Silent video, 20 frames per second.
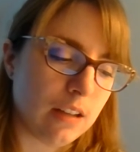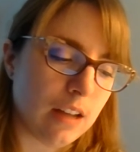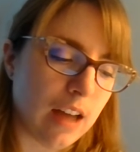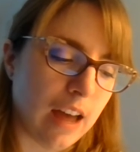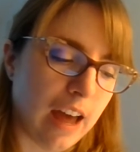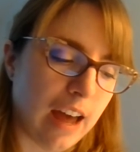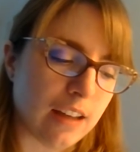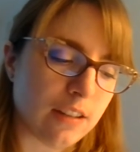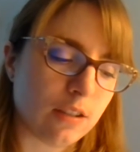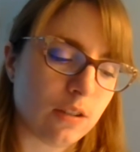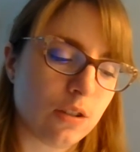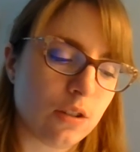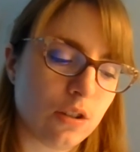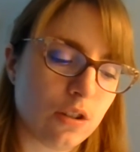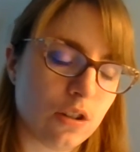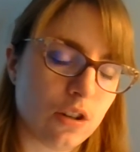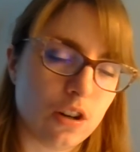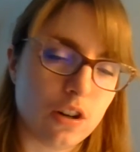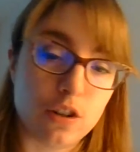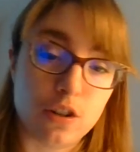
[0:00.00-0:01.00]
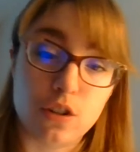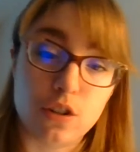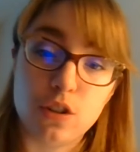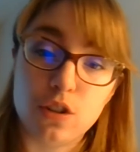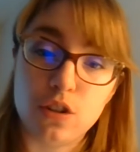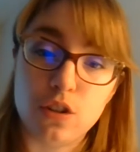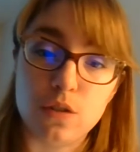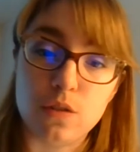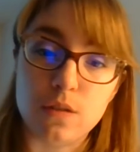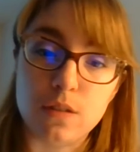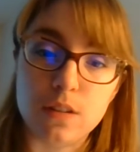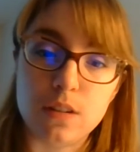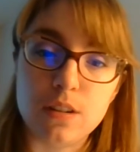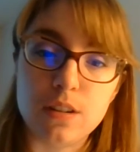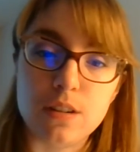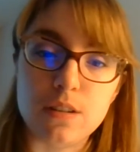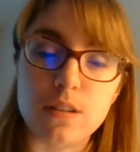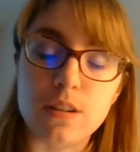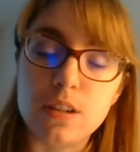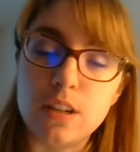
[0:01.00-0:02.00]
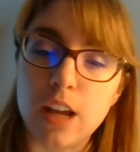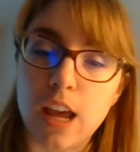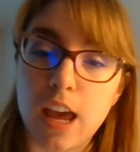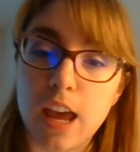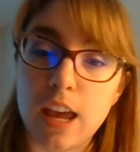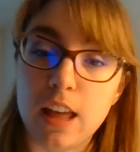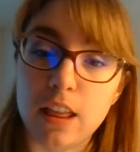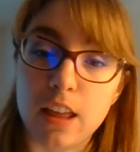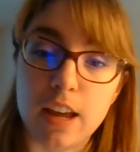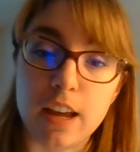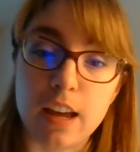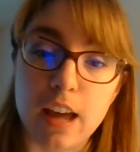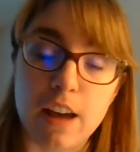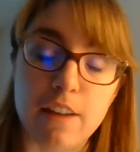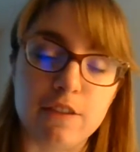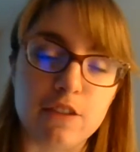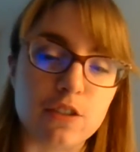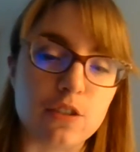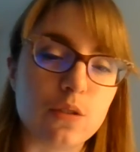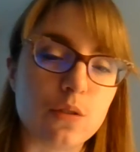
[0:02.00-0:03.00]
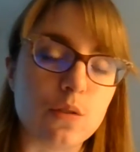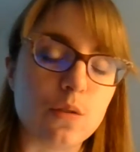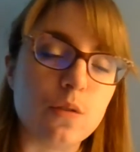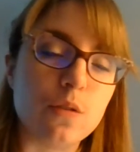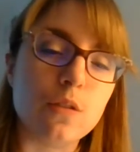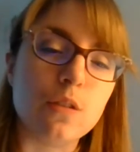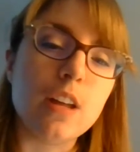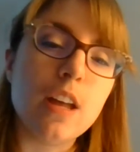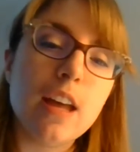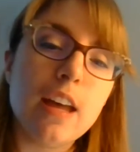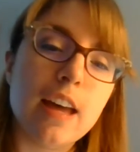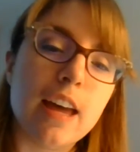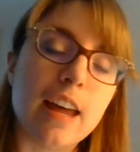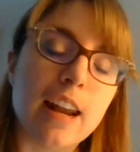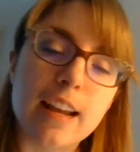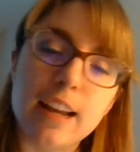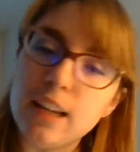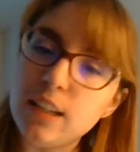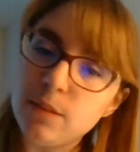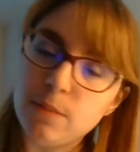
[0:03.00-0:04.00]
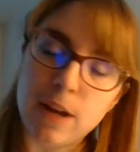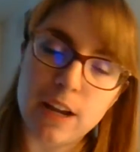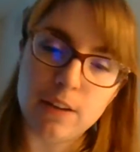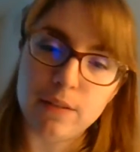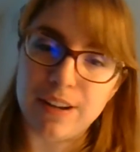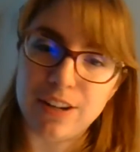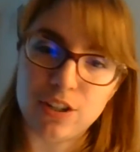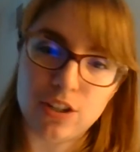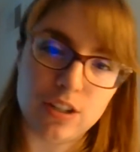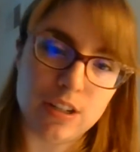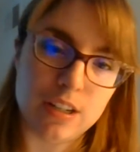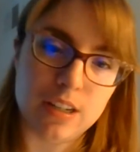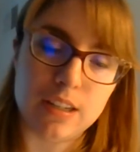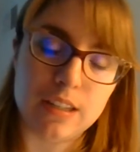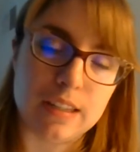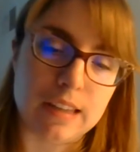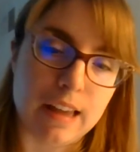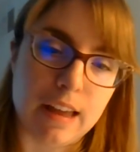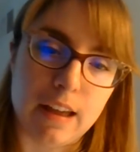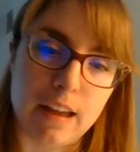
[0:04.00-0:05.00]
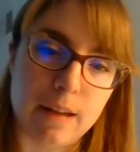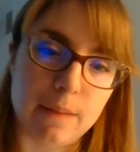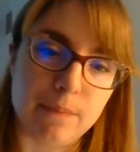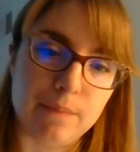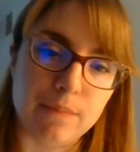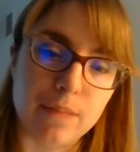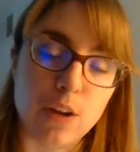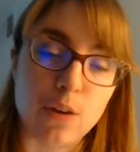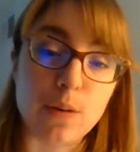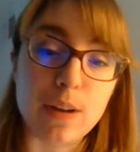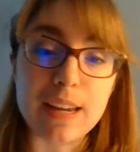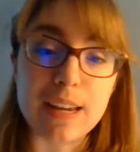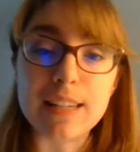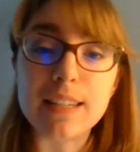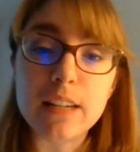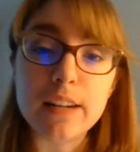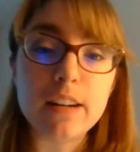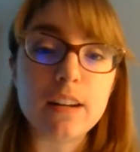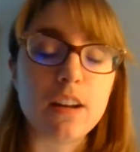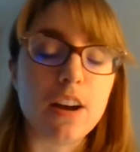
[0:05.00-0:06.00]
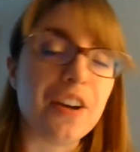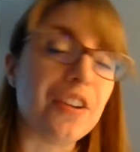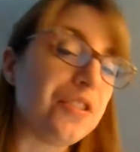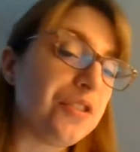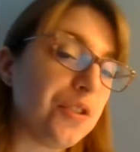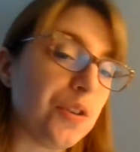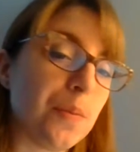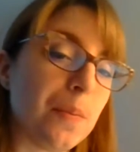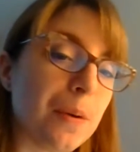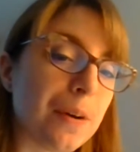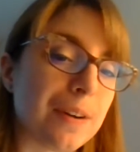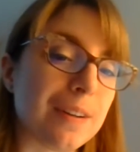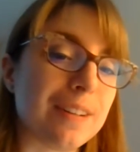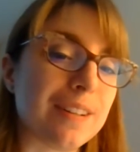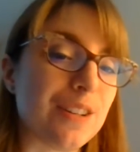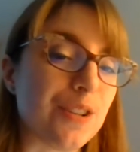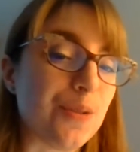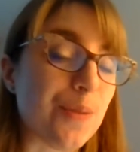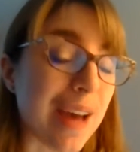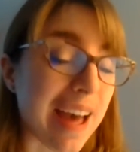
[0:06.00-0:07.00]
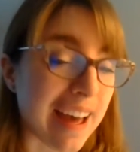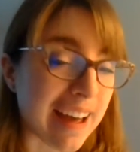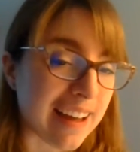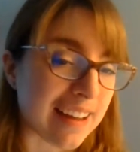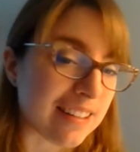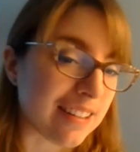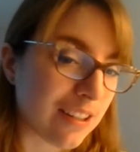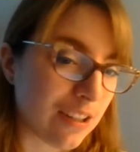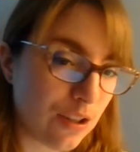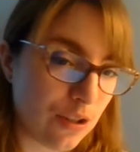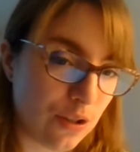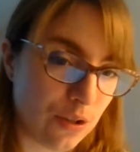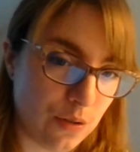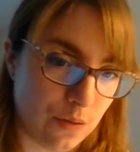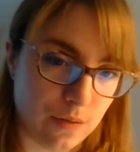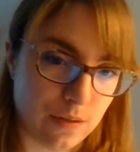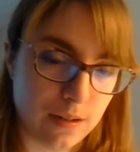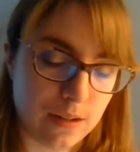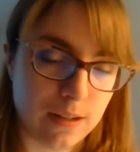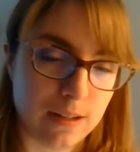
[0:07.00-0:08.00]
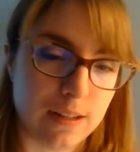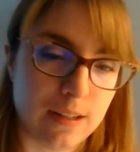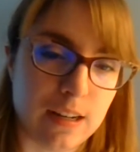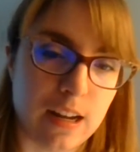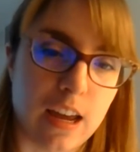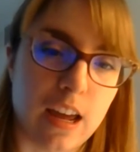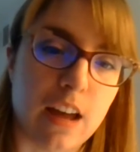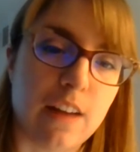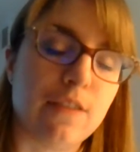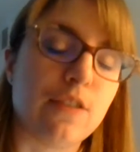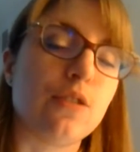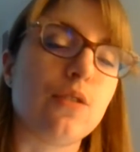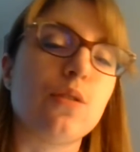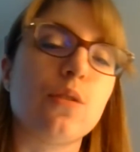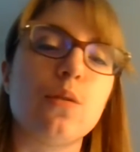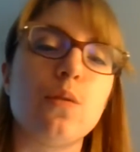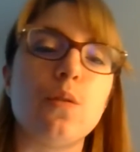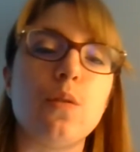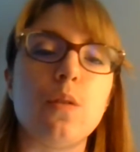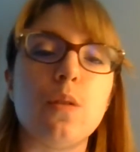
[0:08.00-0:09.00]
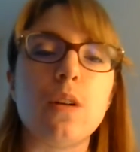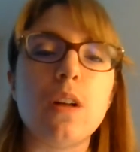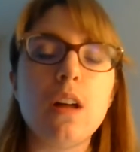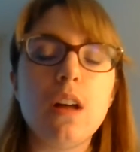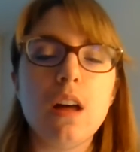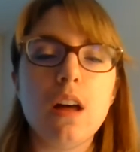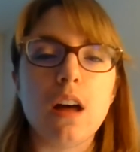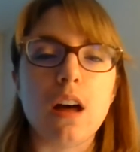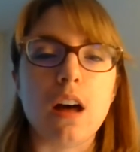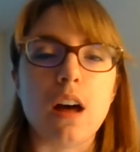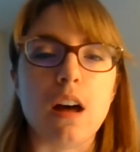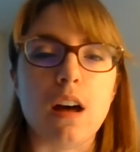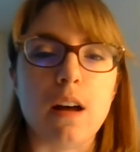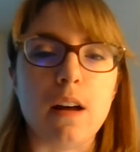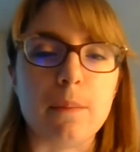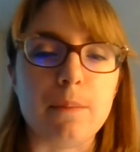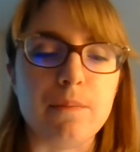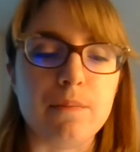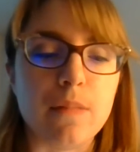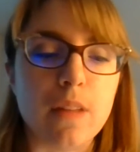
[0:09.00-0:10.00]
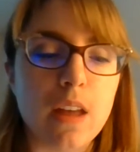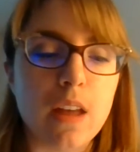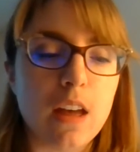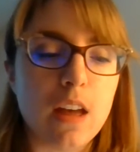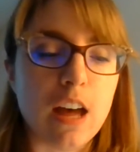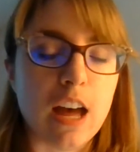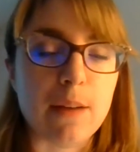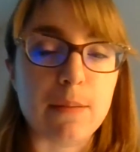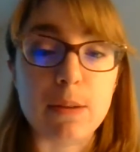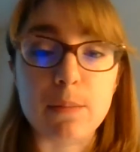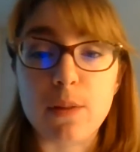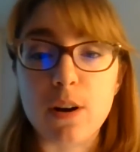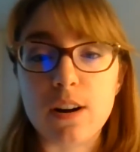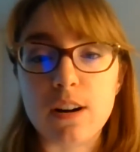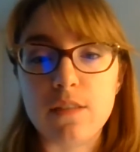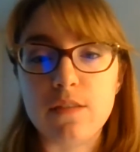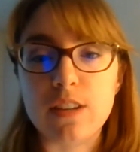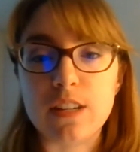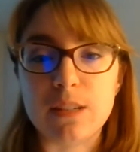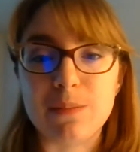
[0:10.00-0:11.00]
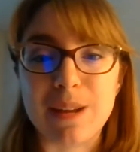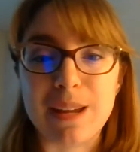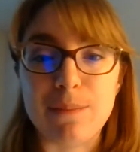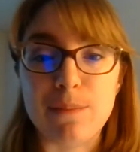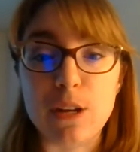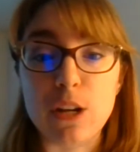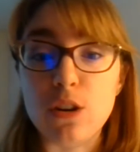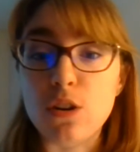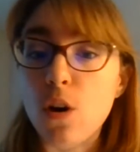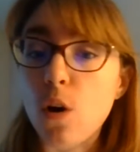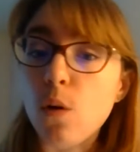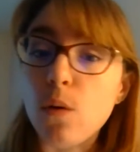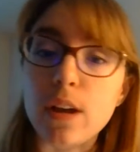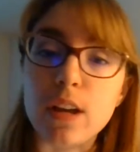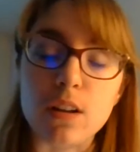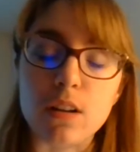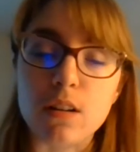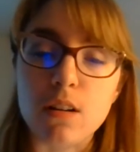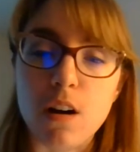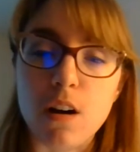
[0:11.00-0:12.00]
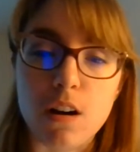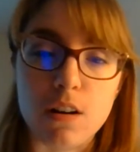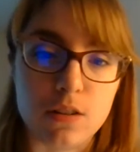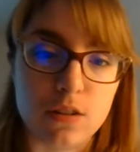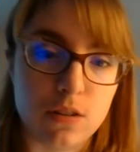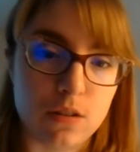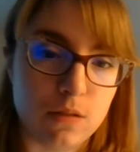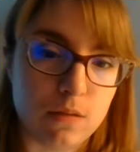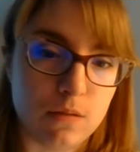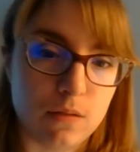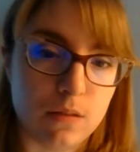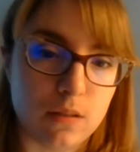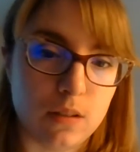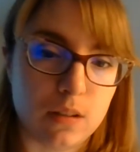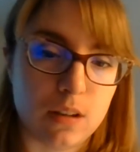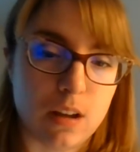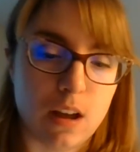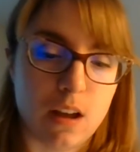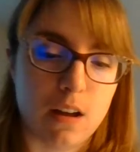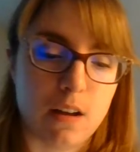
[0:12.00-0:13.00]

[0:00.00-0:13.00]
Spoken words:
asked her students to stay like after school, and I guess my question is, is it an undue burden to ask students to stay after school? I mean, part of this might be knowing our students,